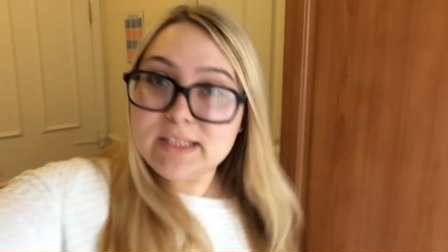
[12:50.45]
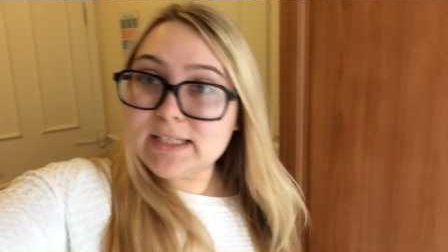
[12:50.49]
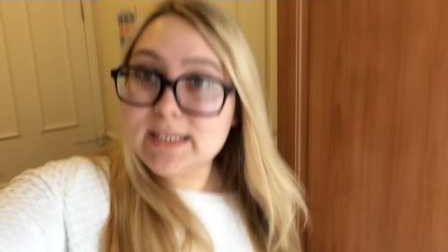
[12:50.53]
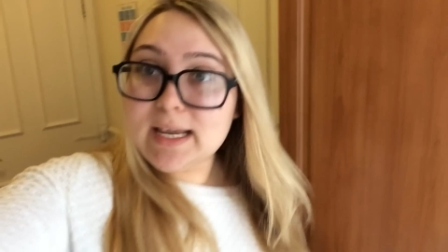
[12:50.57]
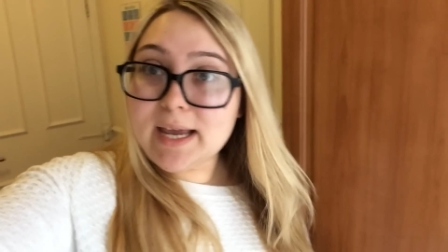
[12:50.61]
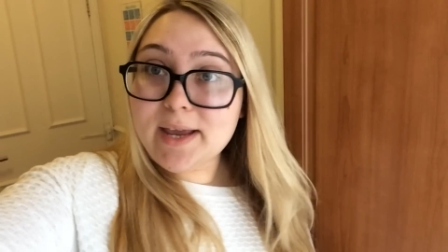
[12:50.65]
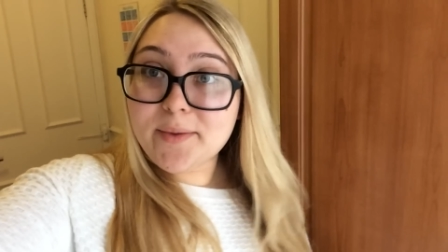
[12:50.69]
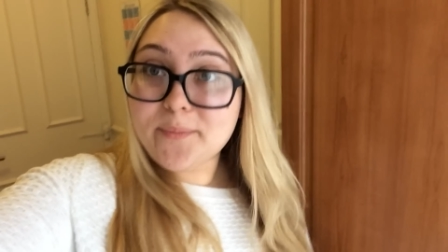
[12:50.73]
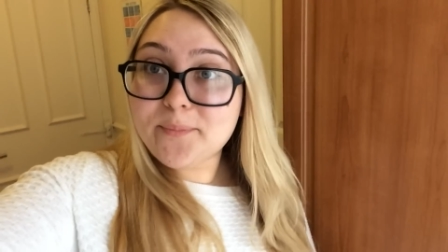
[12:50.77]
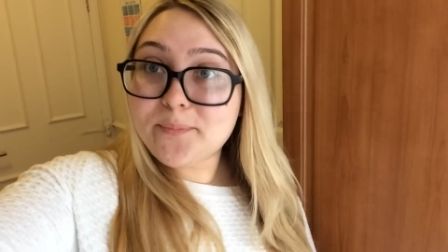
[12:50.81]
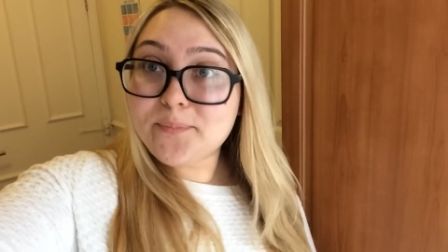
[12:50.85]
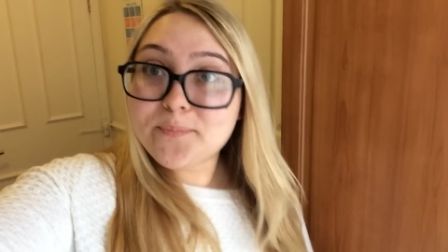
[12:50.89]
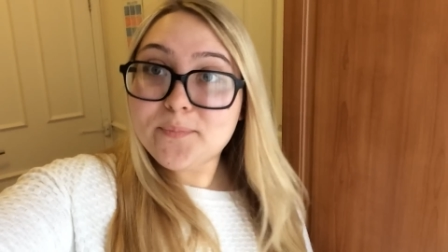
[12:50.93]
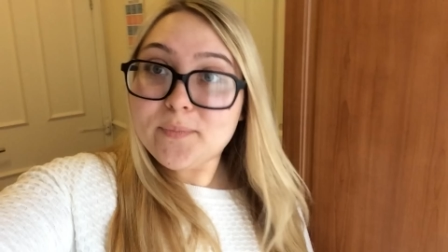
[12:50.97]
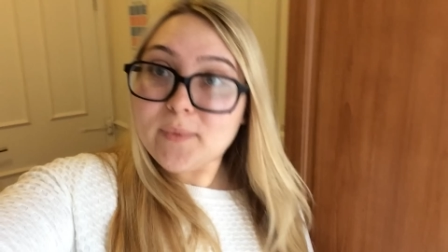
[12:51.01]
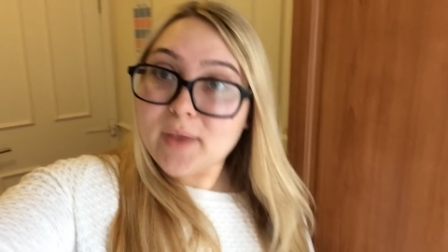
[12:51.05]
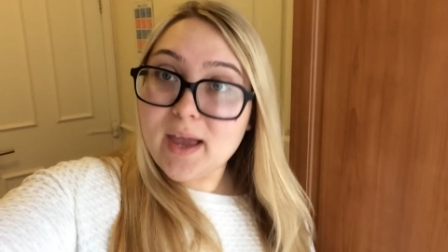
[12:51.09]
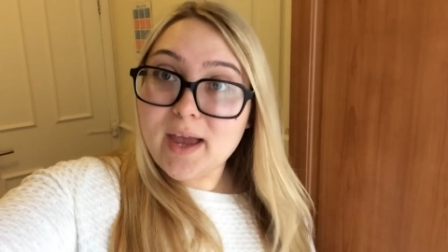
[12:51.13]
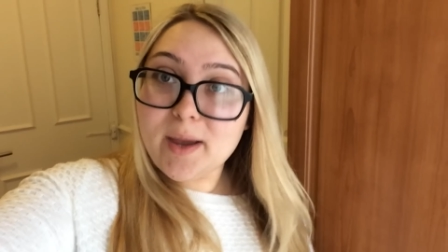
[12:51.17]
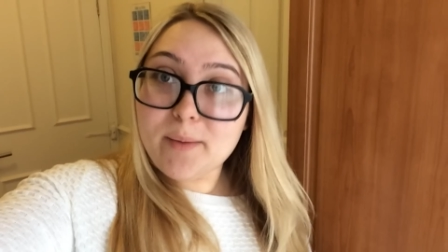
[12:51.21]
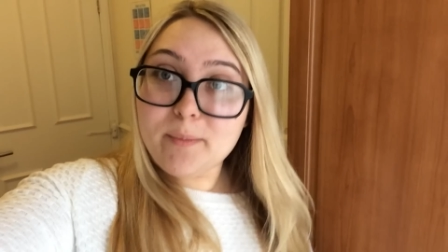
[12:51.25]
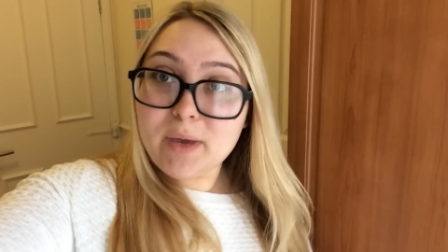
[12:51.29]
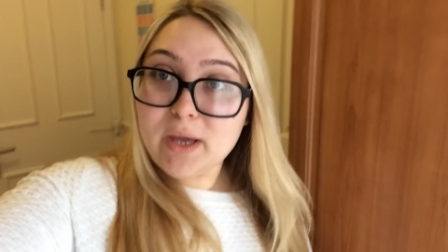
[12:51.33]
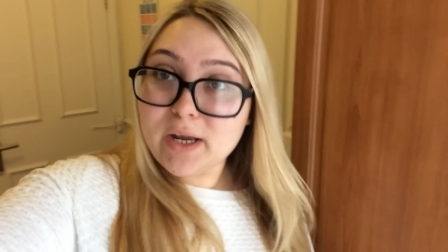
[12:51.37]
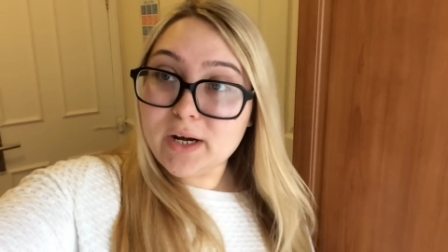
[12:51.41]
to say.
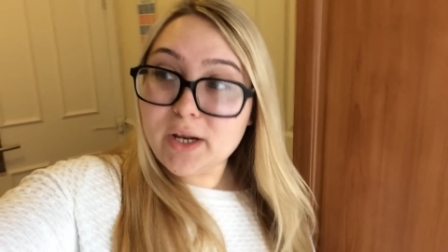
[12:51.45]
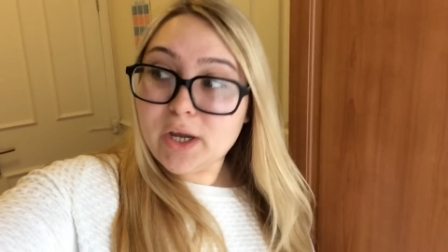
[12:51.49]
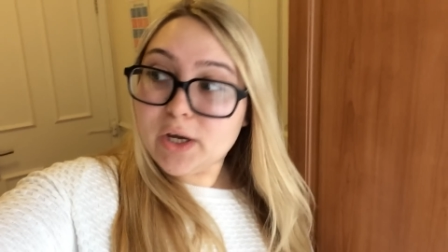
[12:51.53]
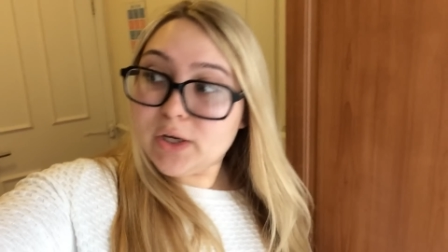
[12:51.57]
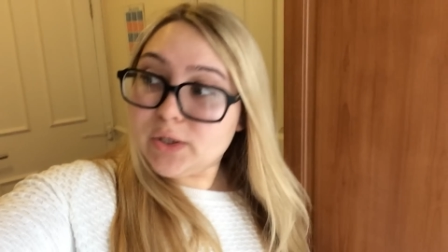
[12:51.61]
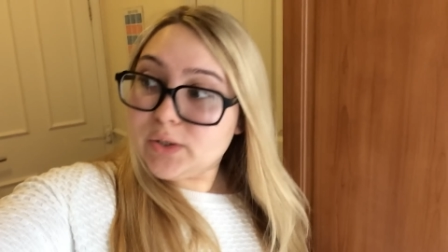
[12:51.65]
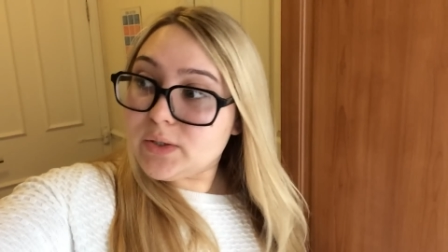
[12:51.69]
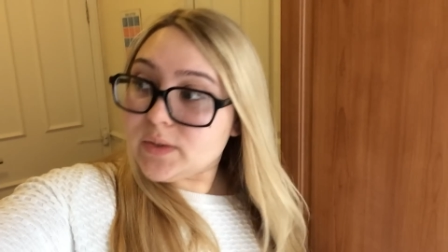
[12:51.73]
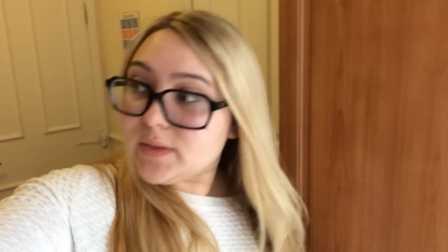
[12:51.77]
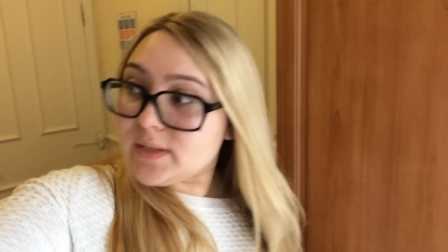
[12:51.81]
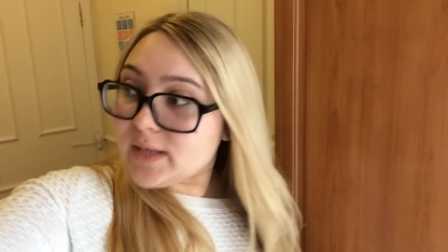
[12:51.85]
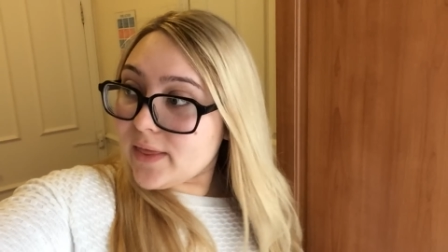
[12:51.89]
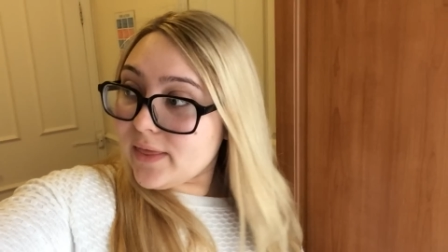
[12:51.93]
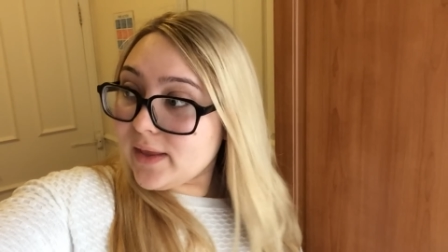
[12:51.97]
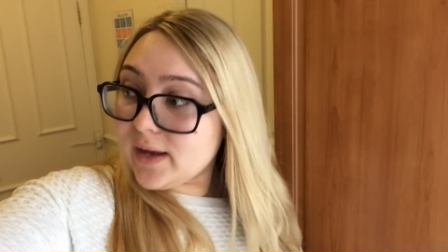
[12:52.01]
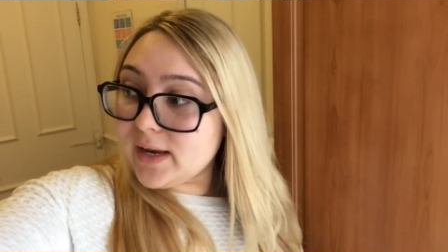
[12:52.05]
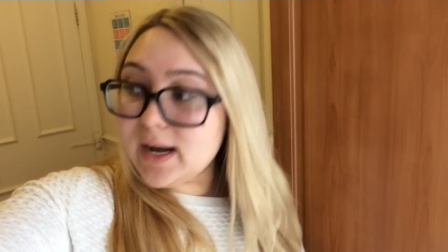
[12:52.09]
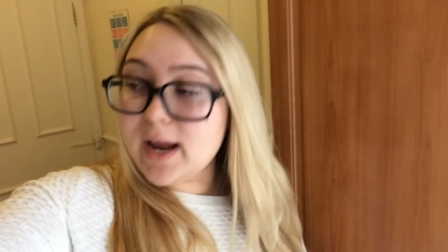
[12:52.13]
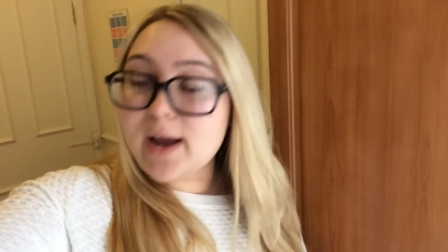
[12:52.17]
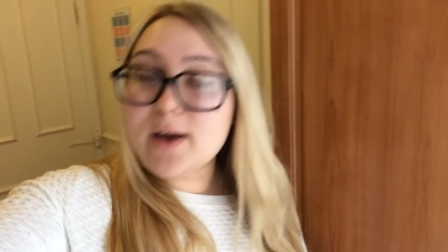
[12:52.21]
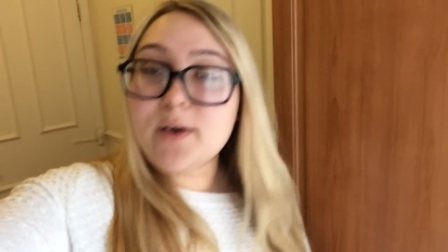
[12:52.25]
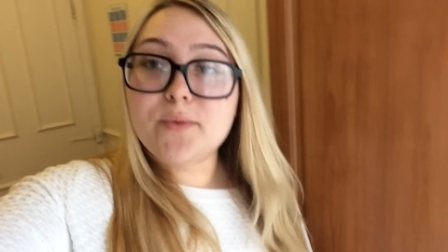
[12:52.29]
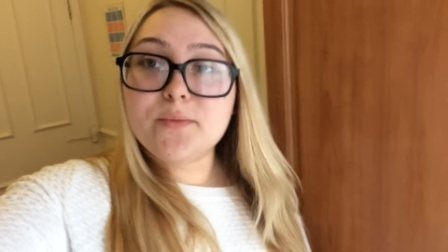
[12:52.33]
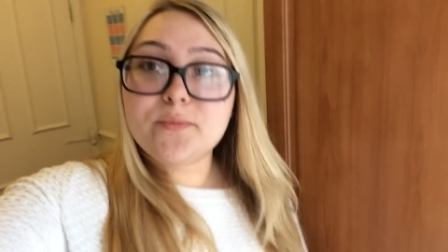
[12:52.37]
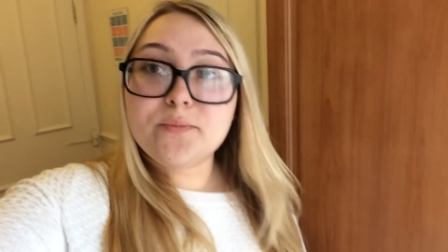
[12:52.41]
I'm gonna go do something
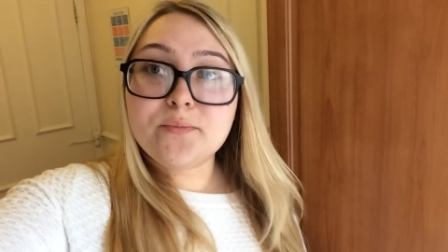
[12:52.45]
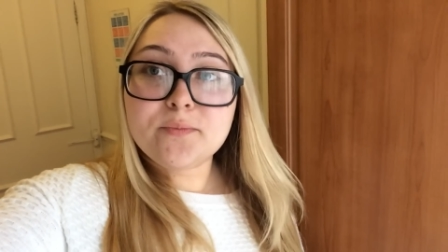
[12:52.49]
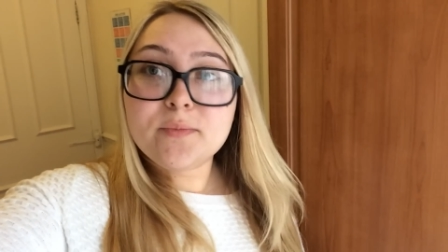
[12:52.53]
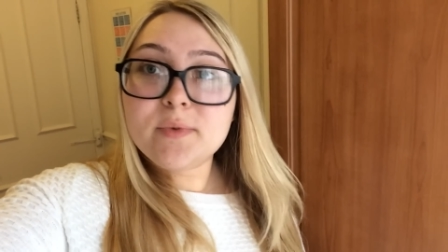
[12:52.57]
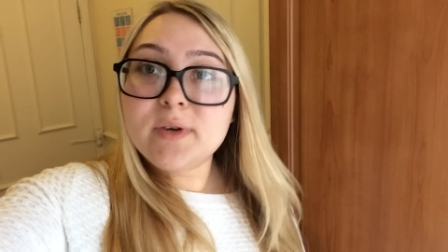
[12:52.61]
now.